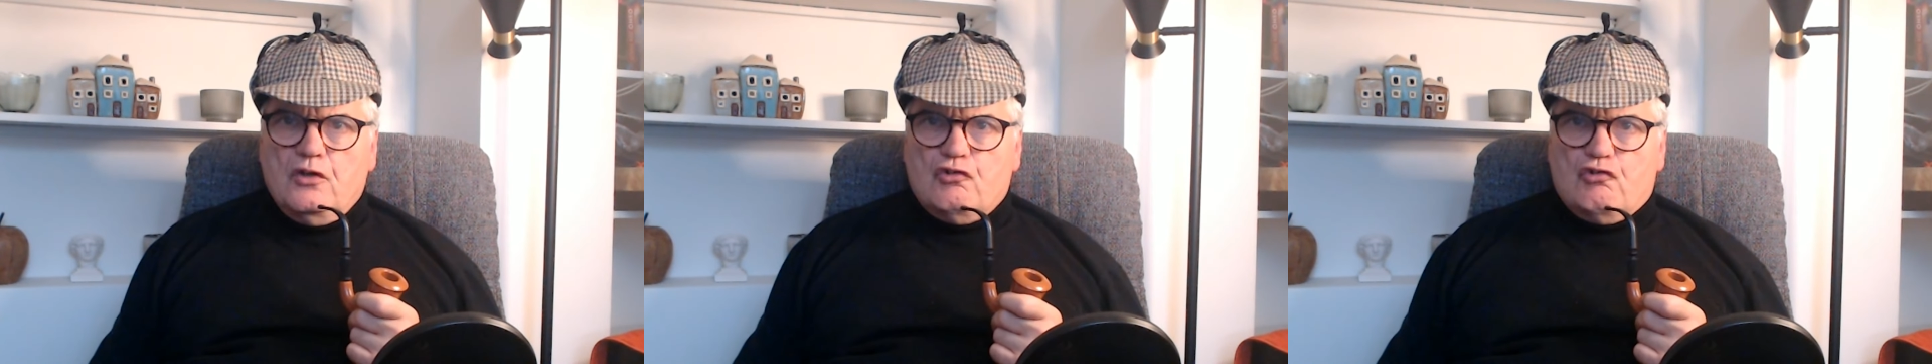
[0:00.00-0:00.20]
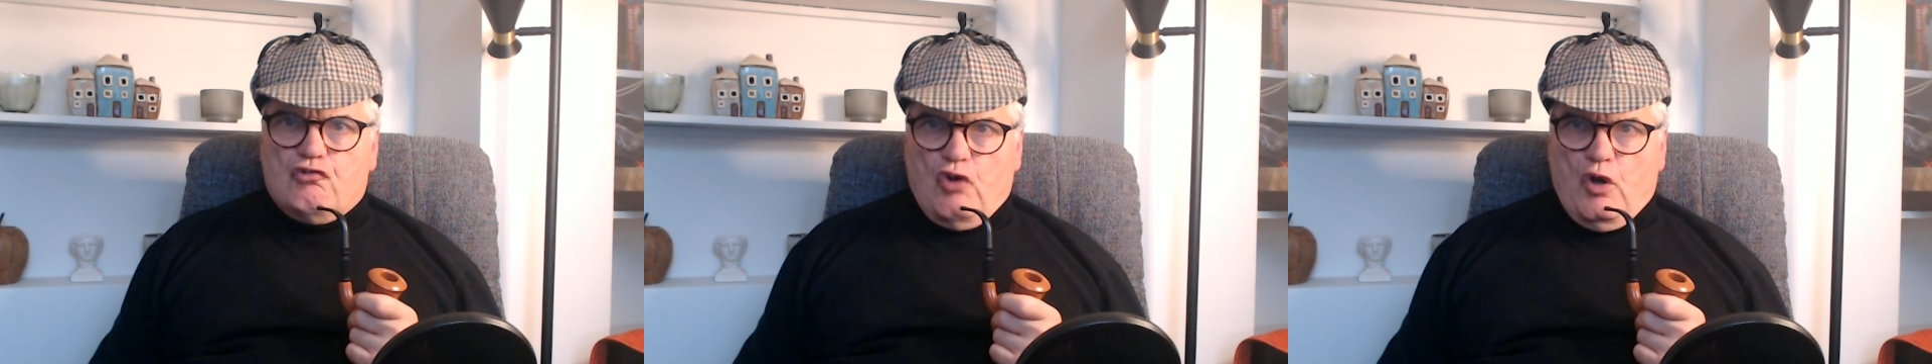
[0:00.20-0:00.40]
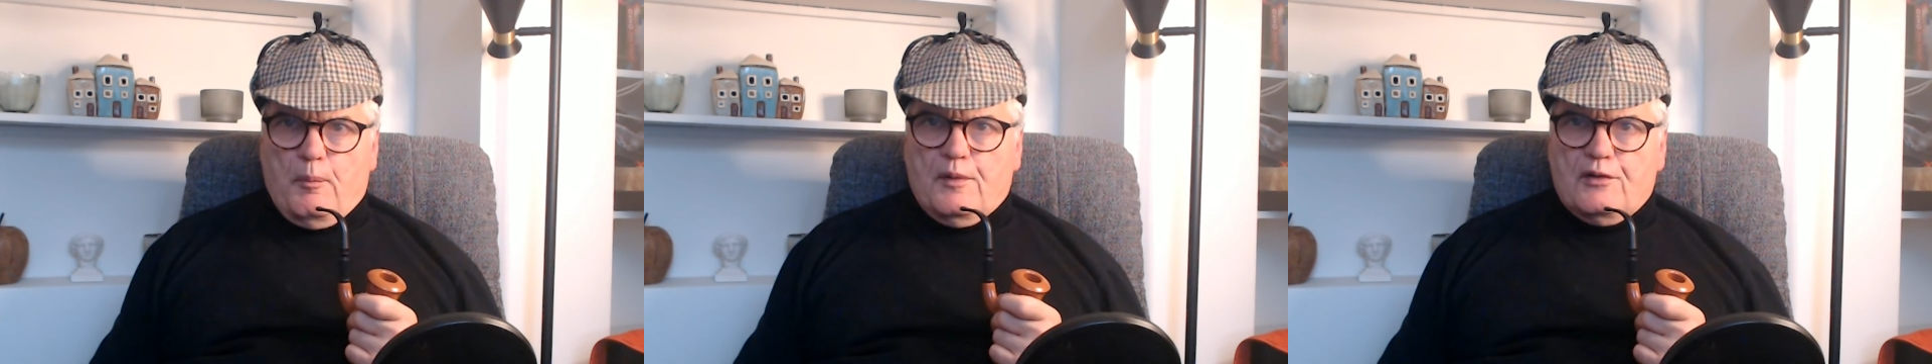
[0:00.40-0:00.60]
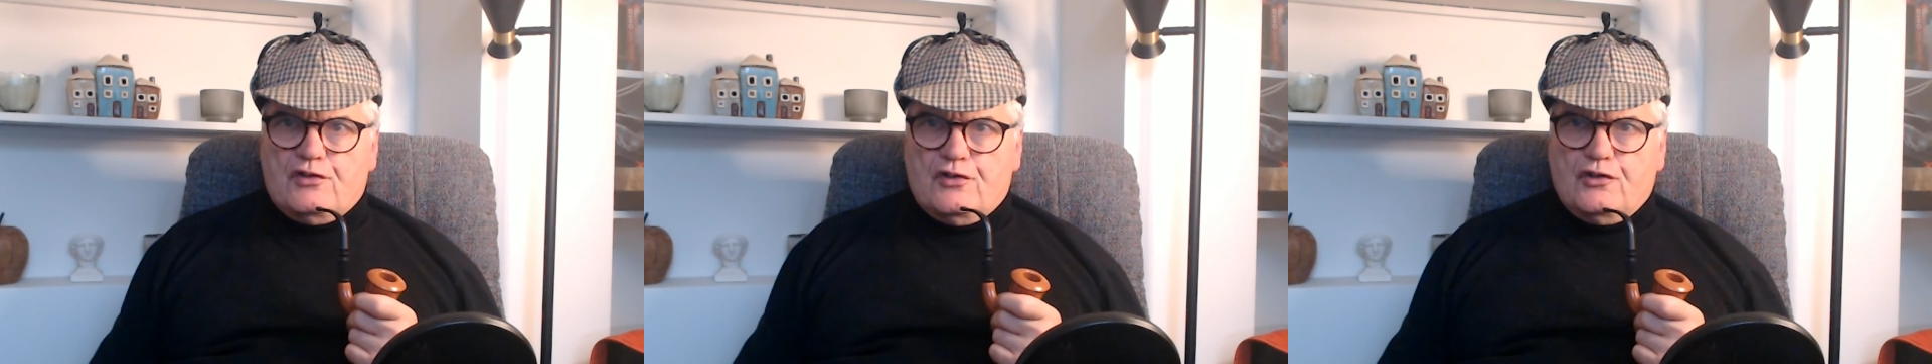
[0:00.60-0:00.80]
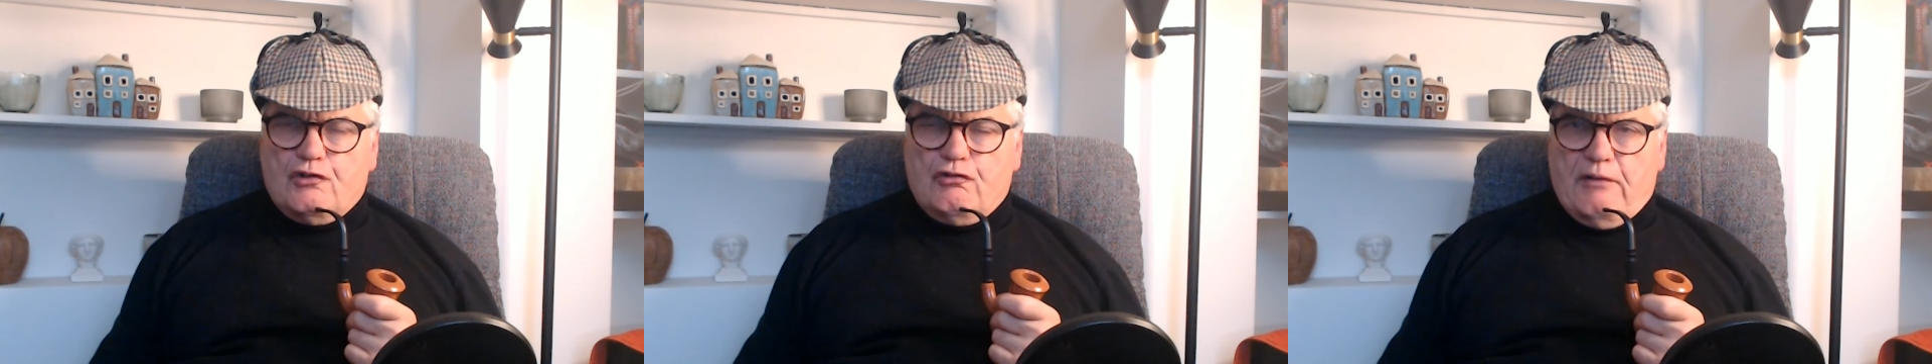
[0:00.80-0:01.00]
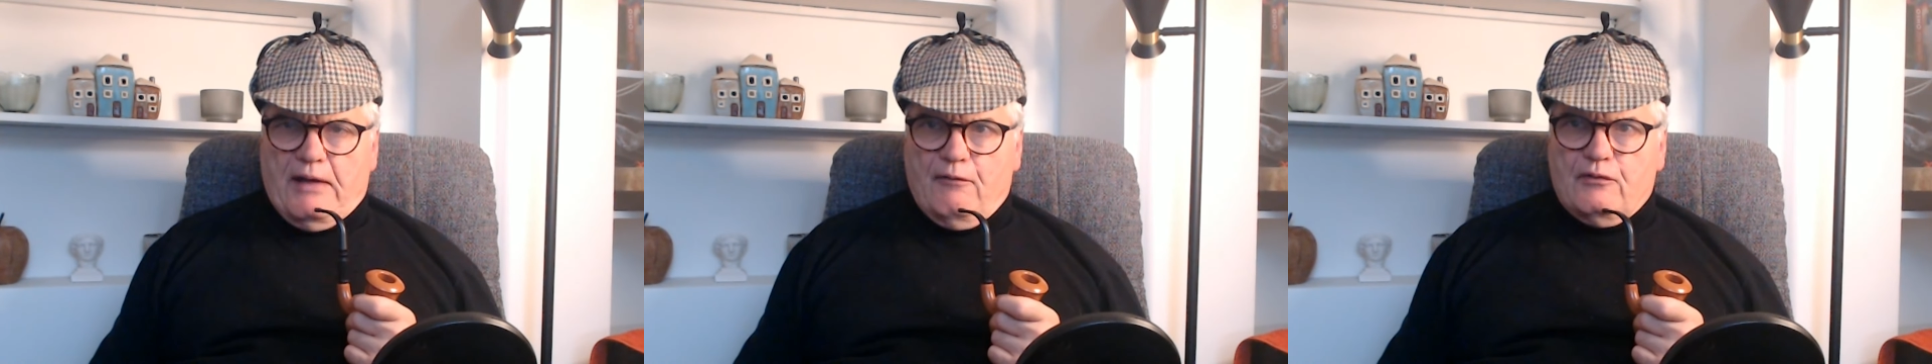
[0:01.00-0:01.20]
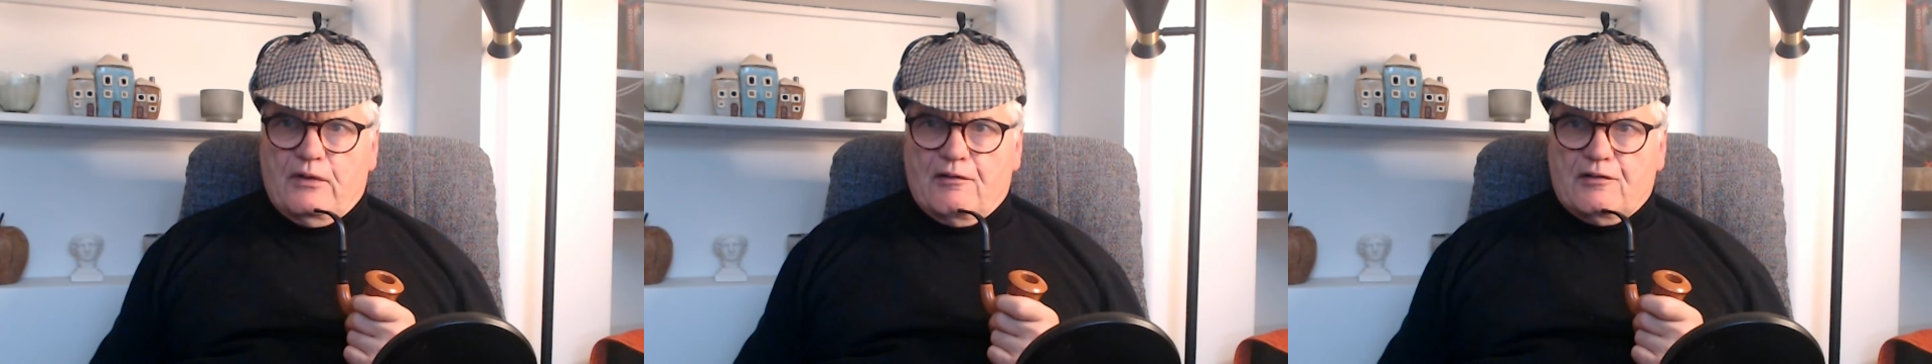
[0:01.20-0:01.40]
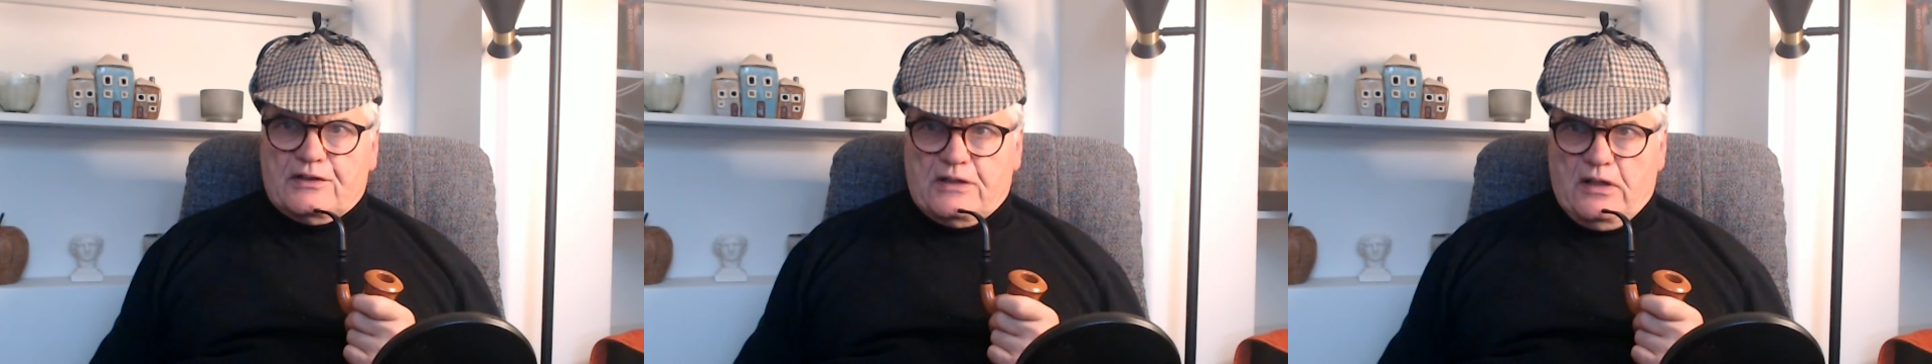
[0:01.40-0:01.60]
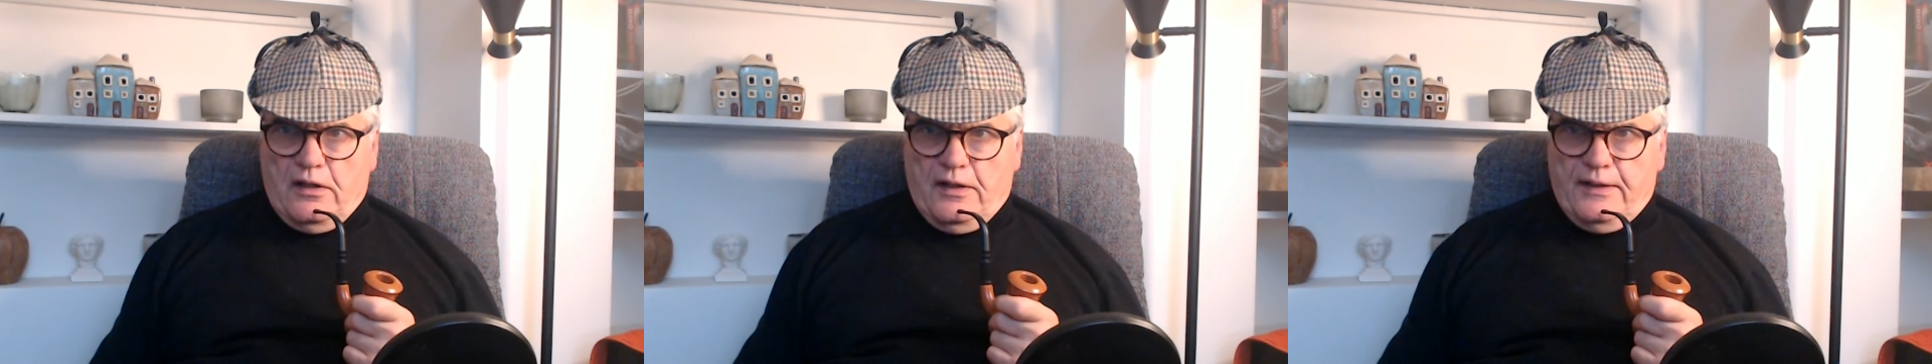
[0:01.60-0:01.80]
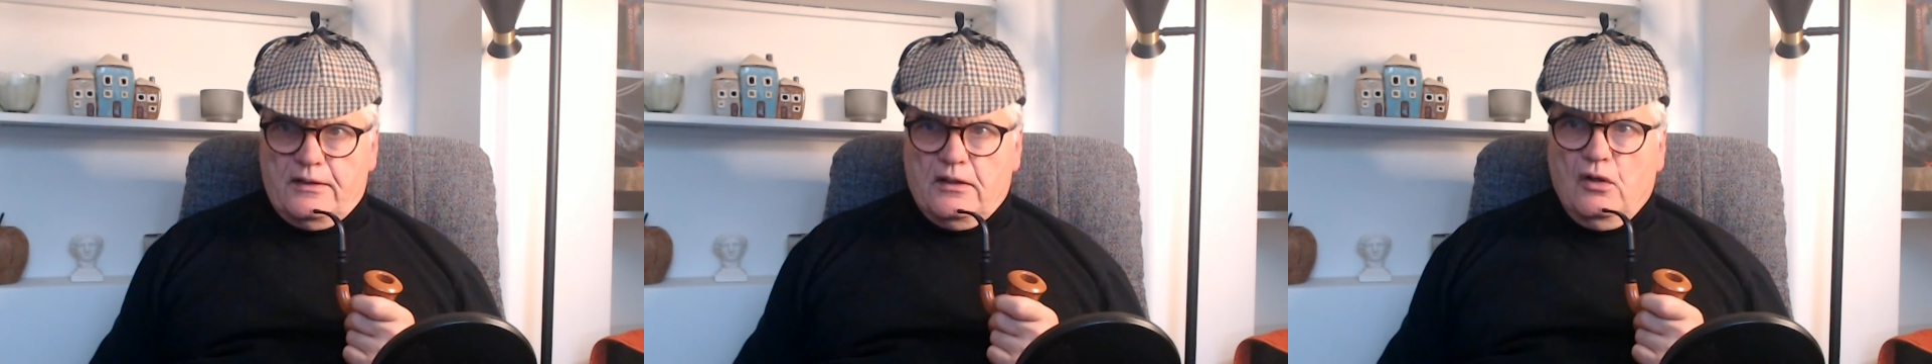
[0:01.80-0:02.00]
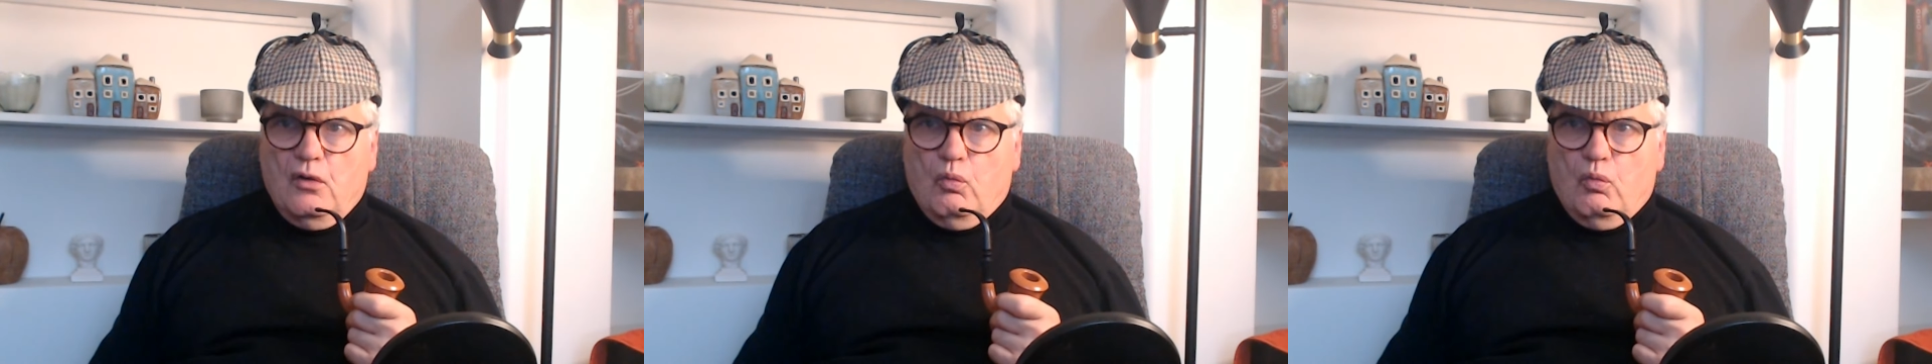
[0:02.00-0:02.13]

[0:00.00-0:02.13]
drop to the ground outside